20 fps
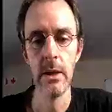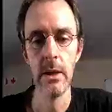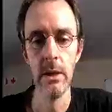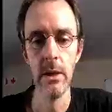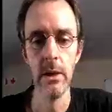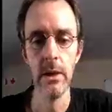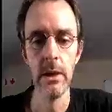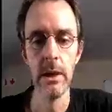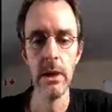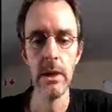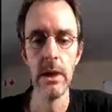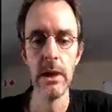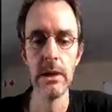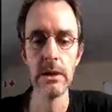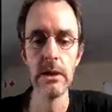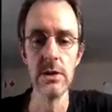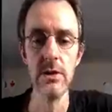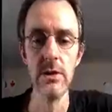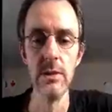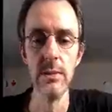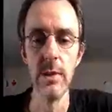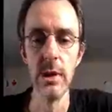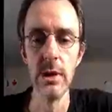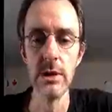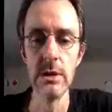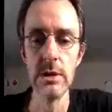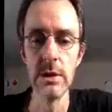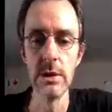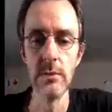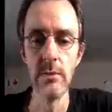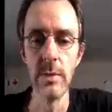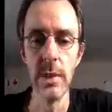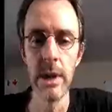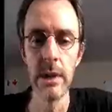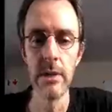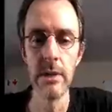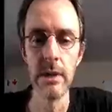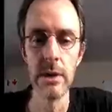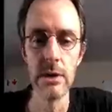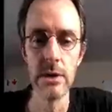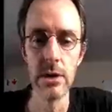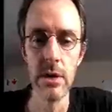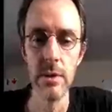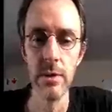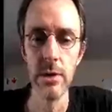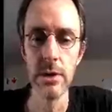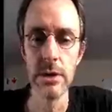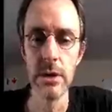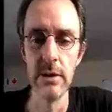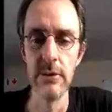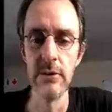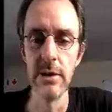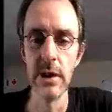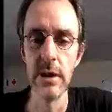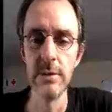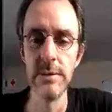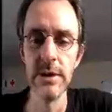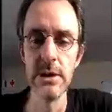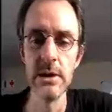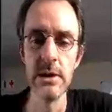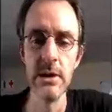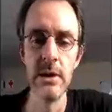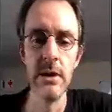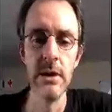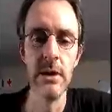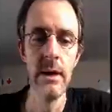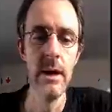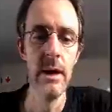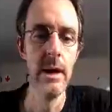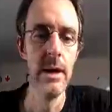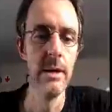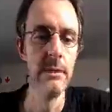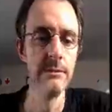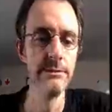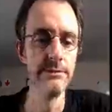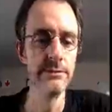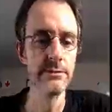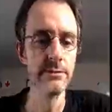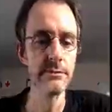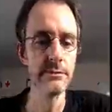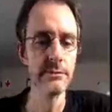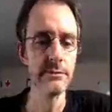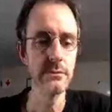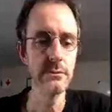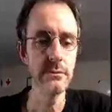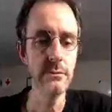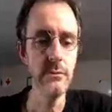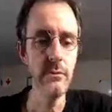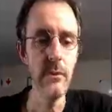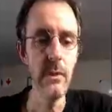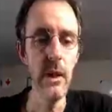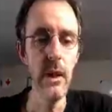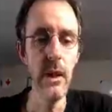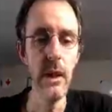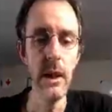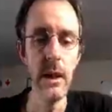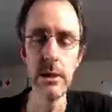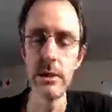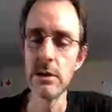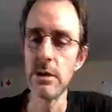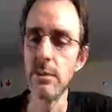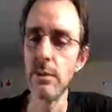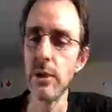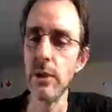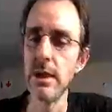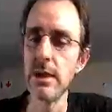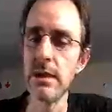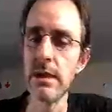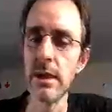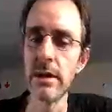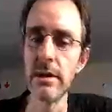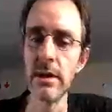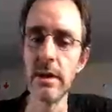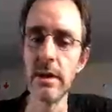log in as a remote Python interpreter environment. I should point out